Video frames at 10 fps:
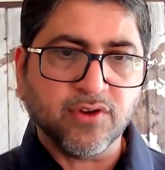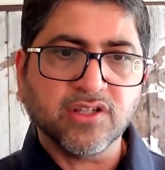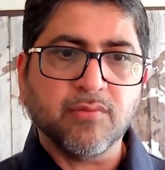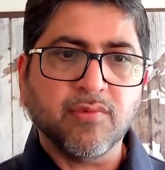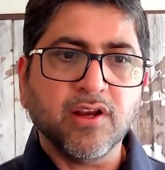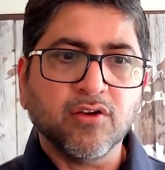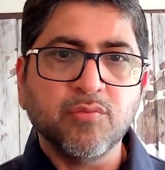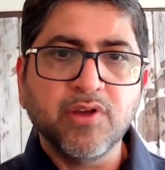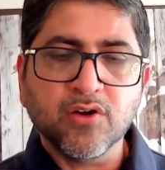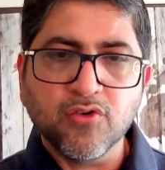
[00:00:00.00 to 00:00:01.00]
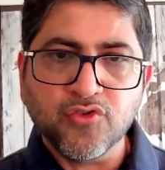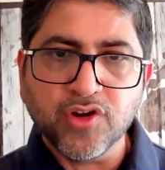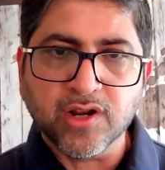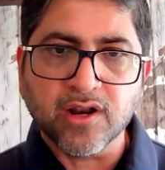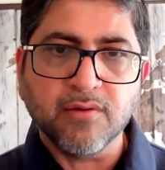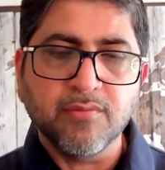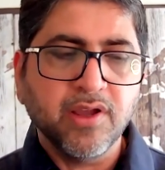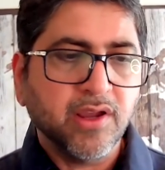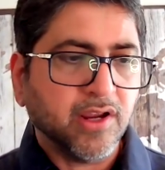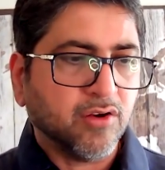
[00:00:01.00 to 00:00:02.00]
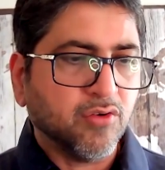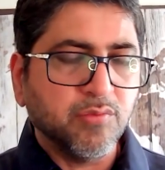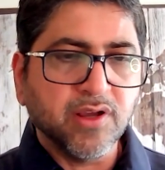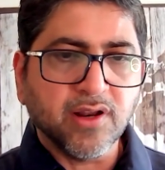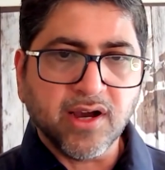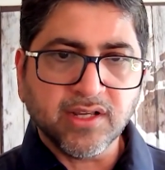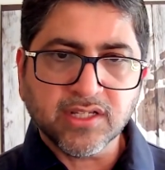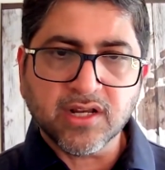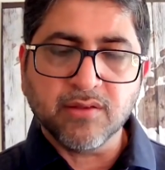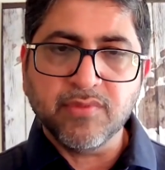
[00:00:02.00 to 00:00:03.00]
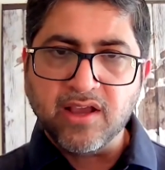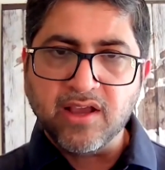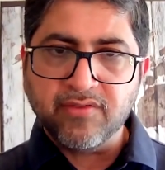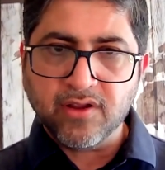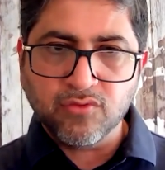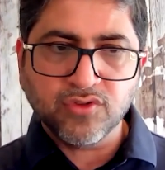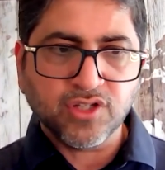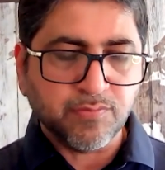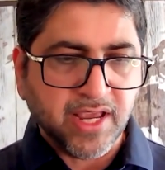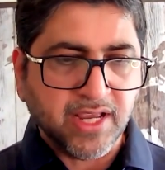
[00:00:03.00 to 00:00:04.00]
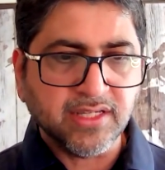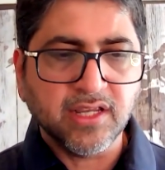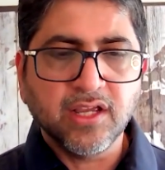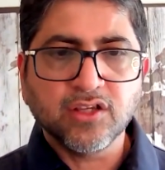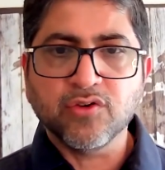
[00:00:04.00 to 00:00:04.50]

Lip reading: For example, it could be a Rotary Club, it could be a Lions Club. They have their own space.